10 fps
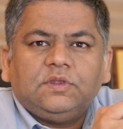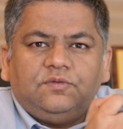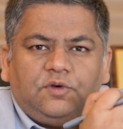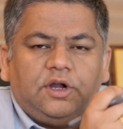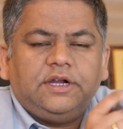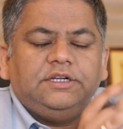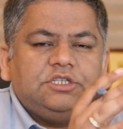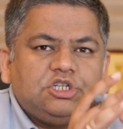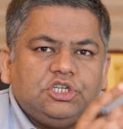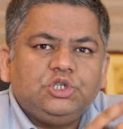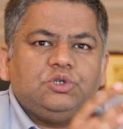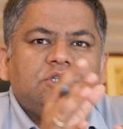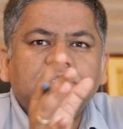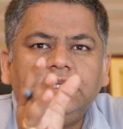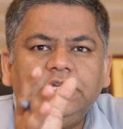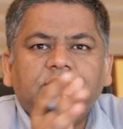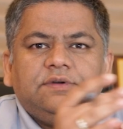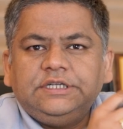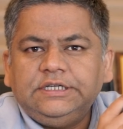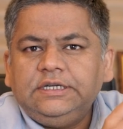for an institutional
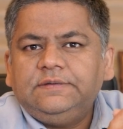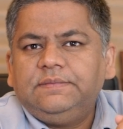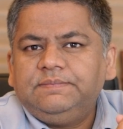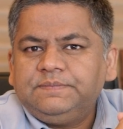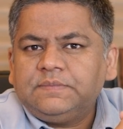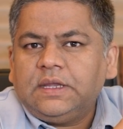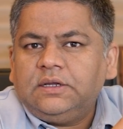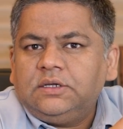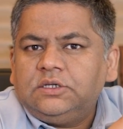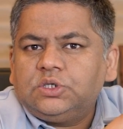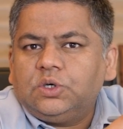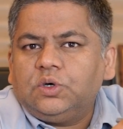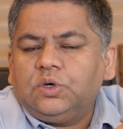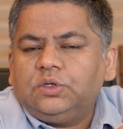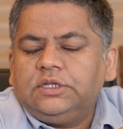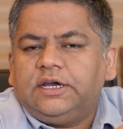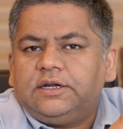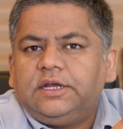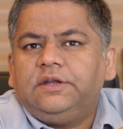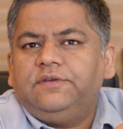equity. So they are
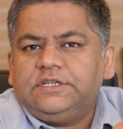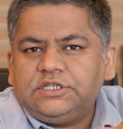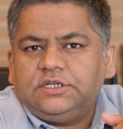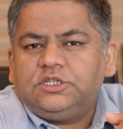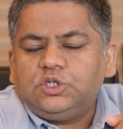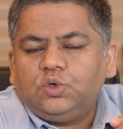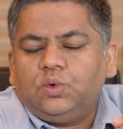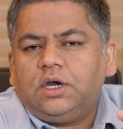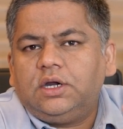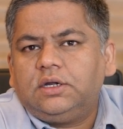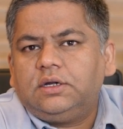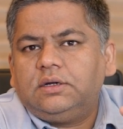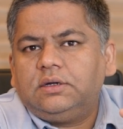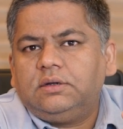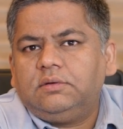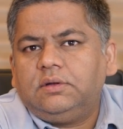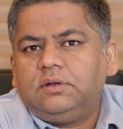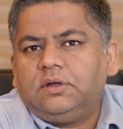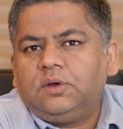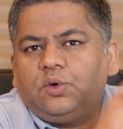investors who are
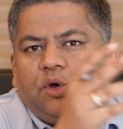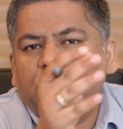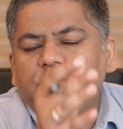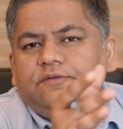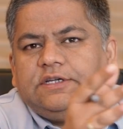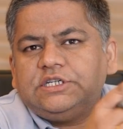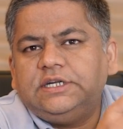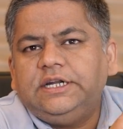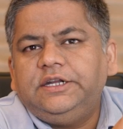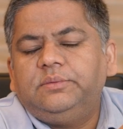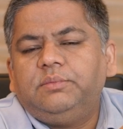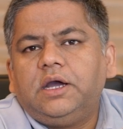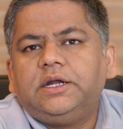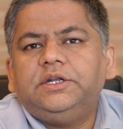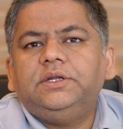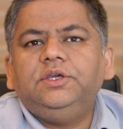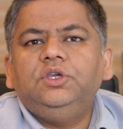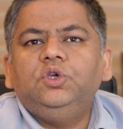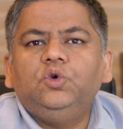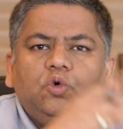going to invest in Indian market in a
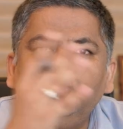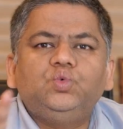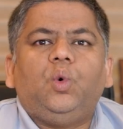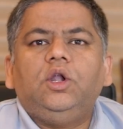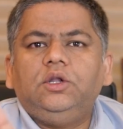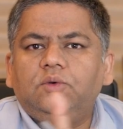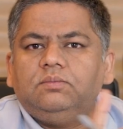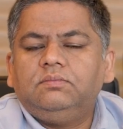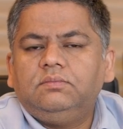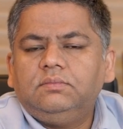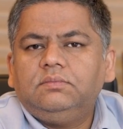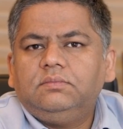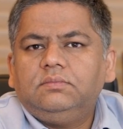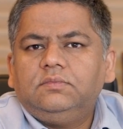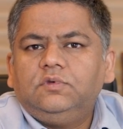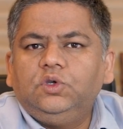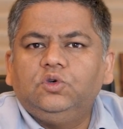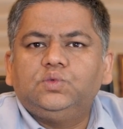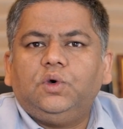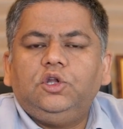huge volume.
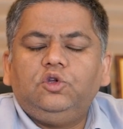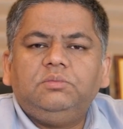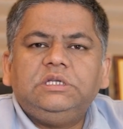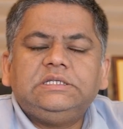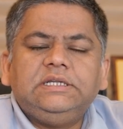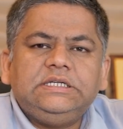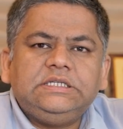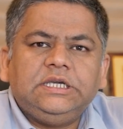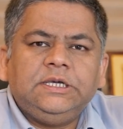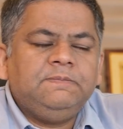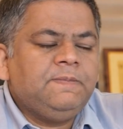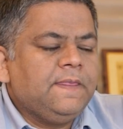Huge volume means, let's say